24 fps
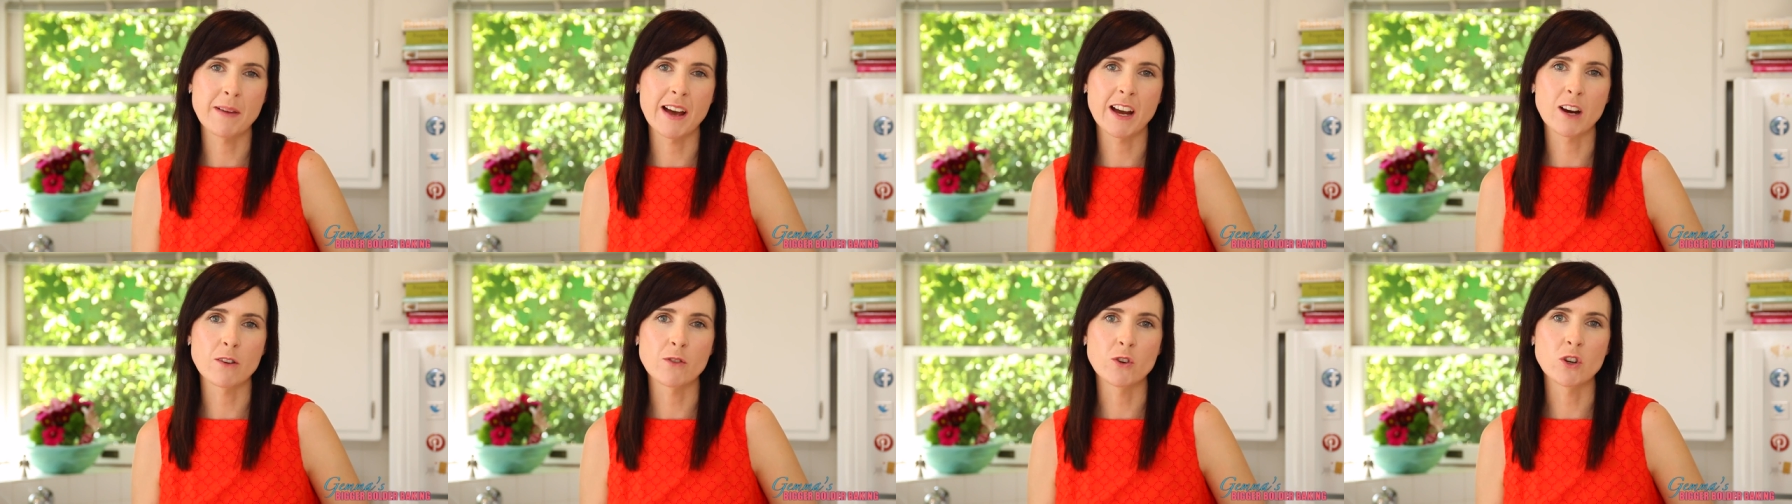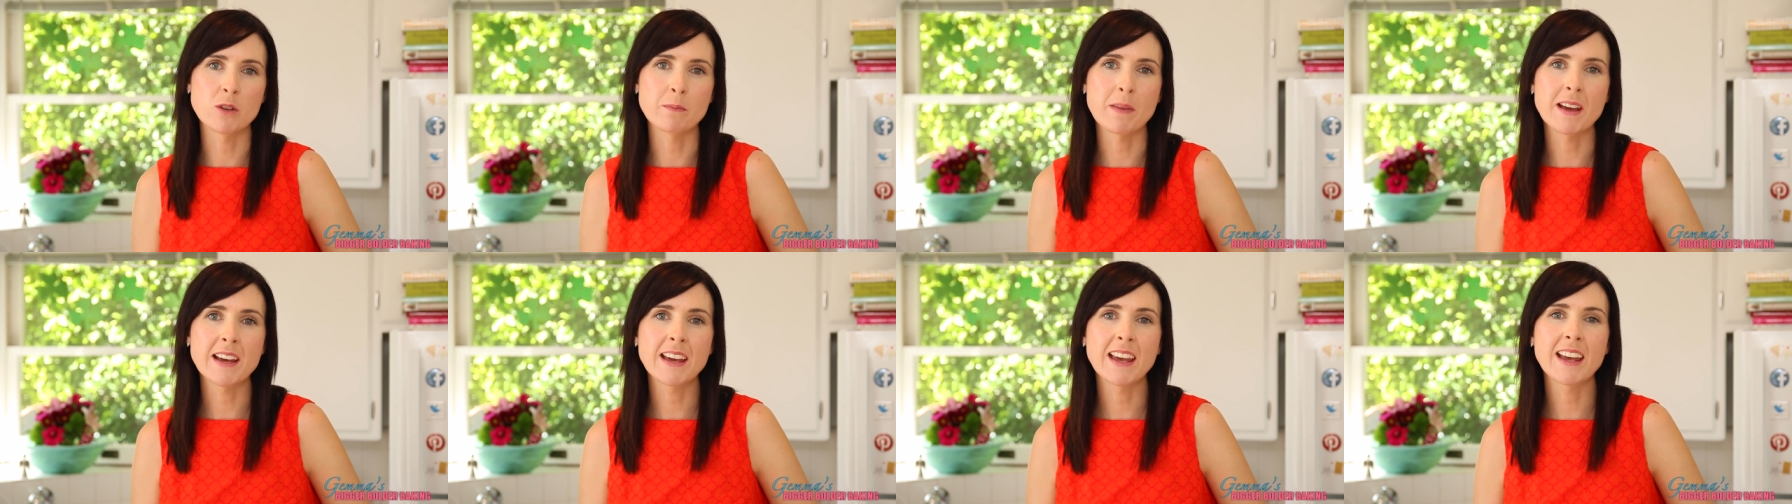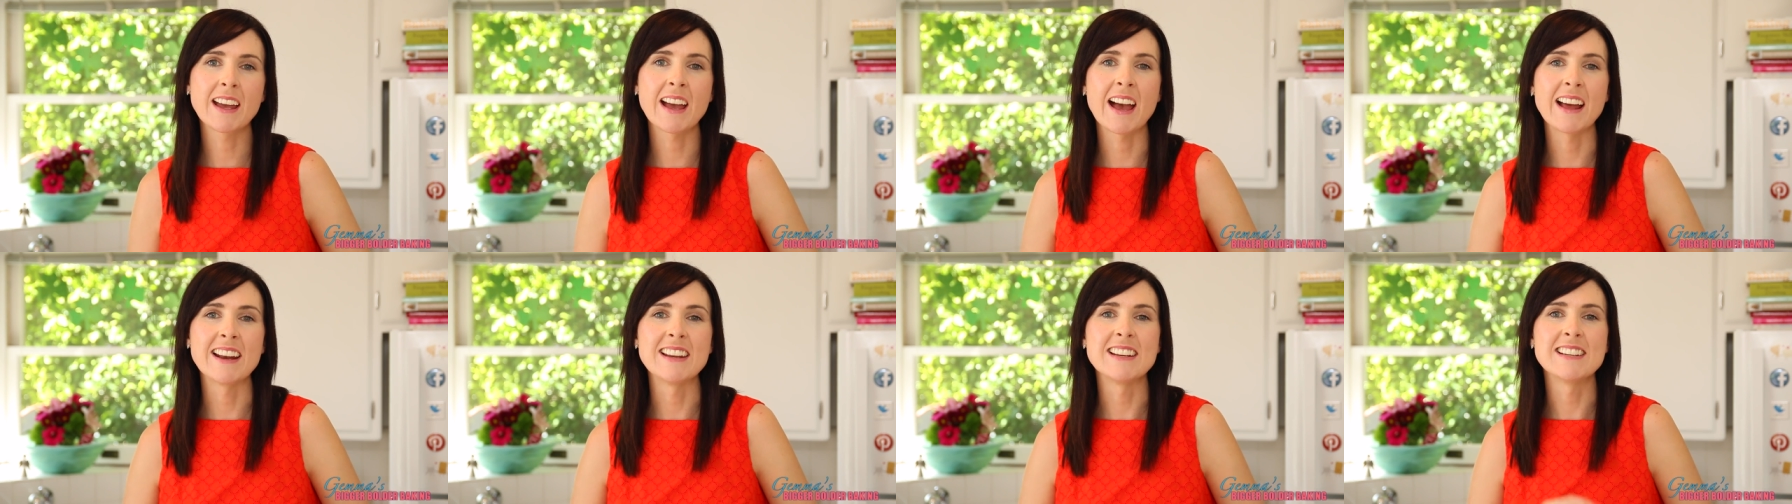macaroon
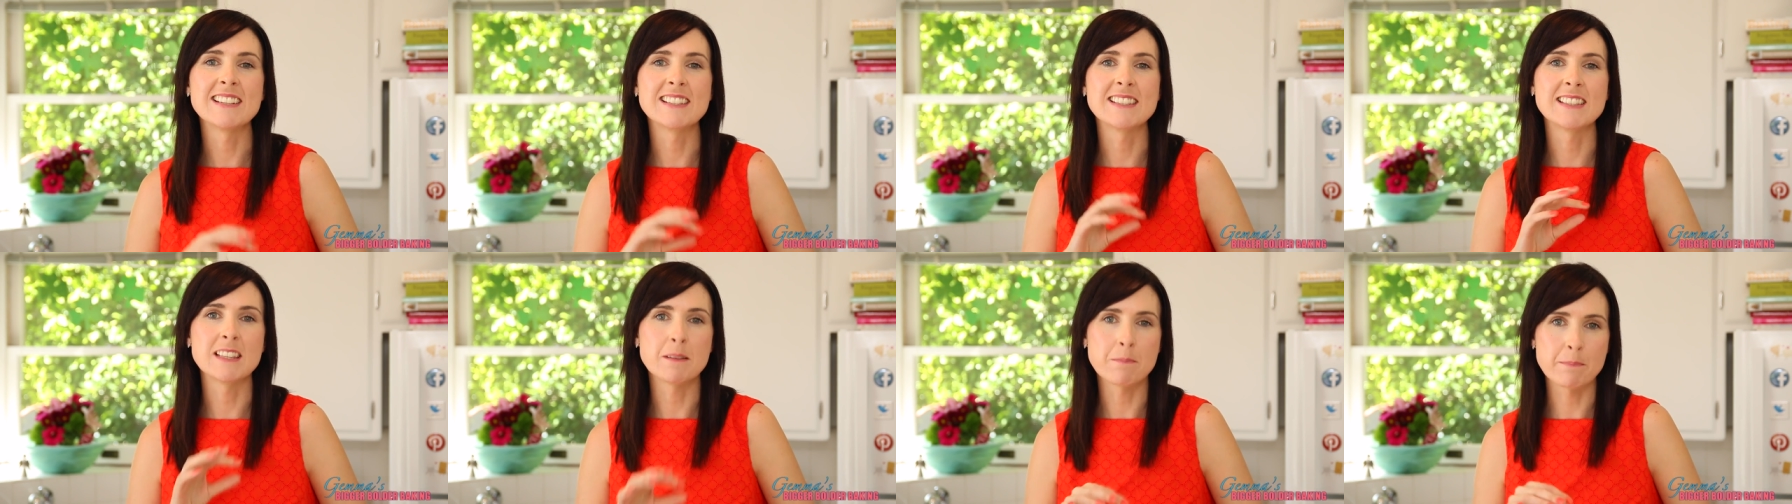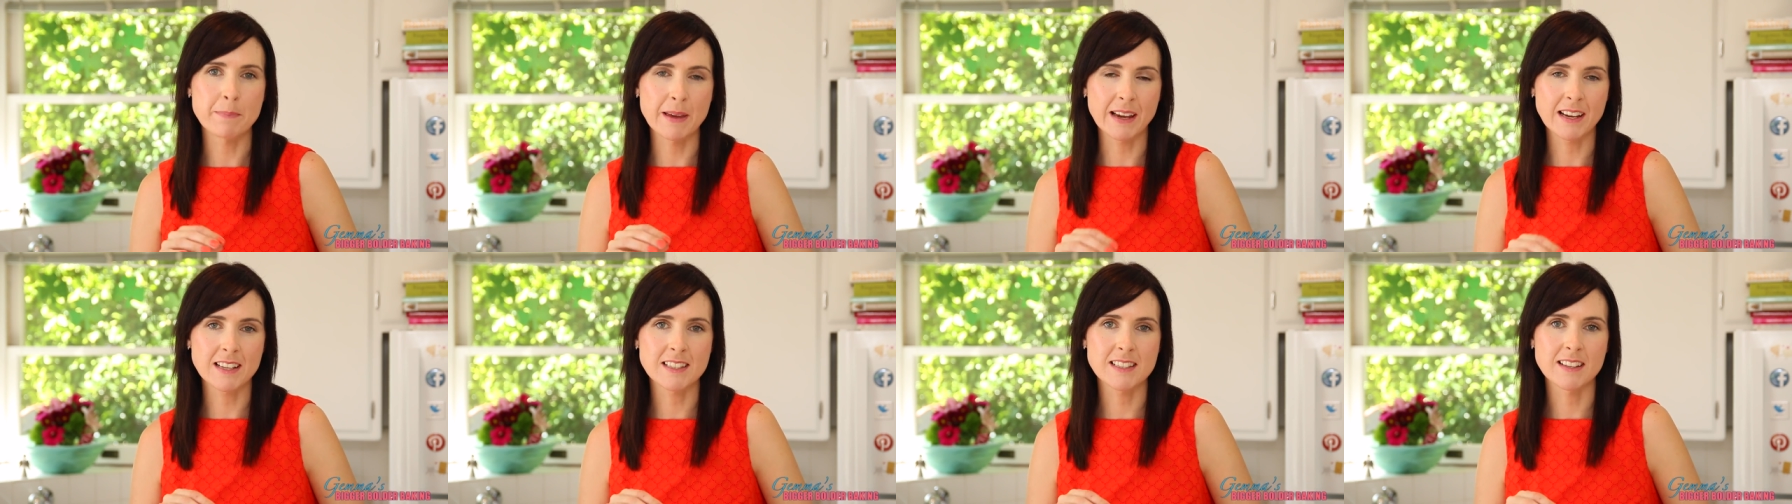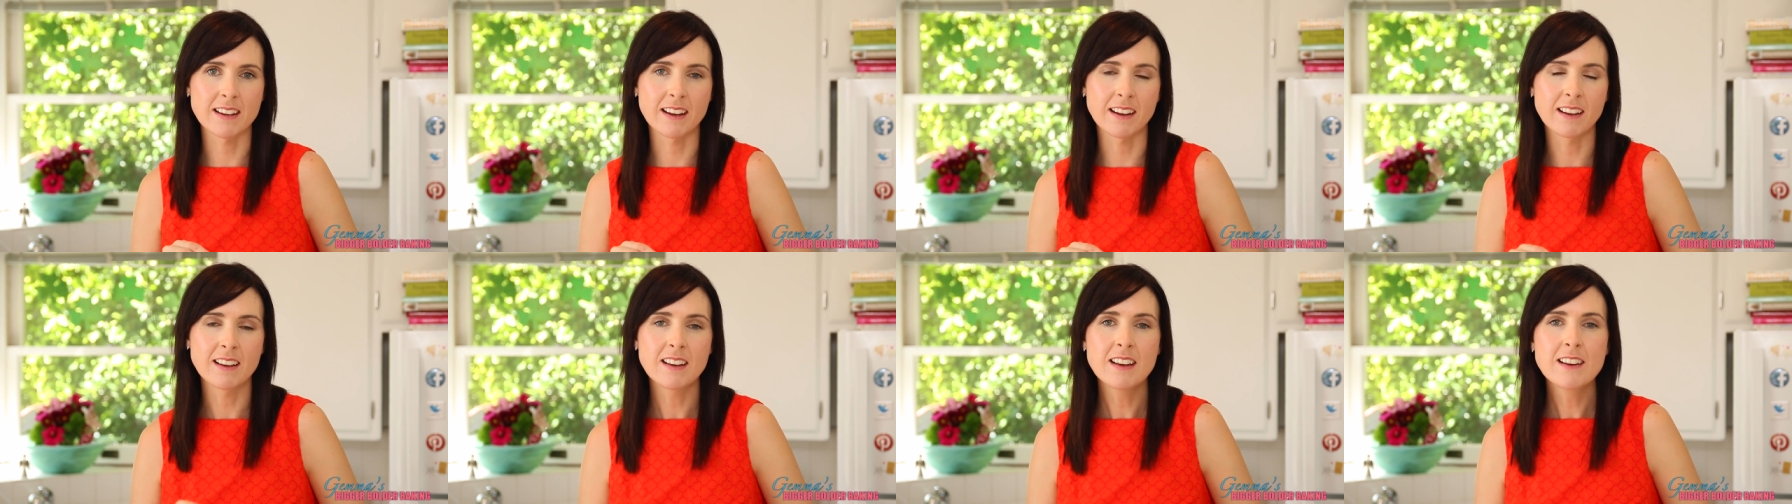making, and it is the
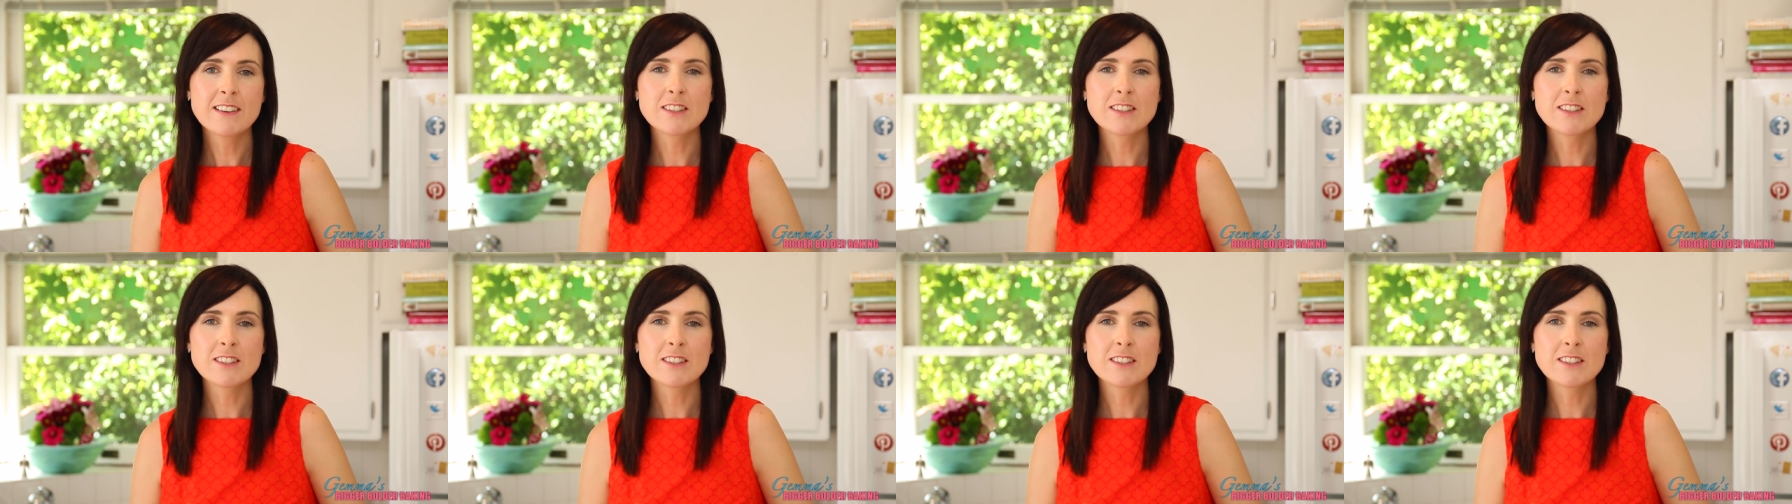mixing.